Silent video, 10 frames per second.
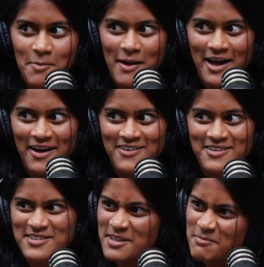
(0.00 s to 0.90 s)
out,
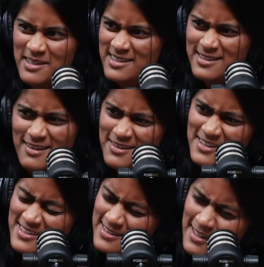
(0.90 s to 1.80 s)
and something's telling you
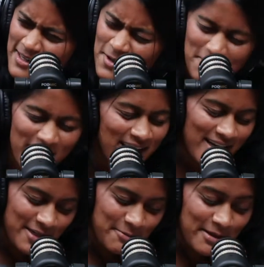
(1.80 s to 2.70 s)
to stay home.
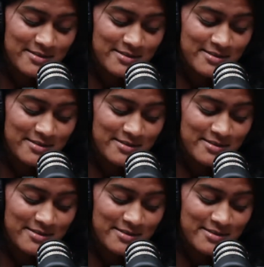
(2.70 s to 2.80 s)
Anyways.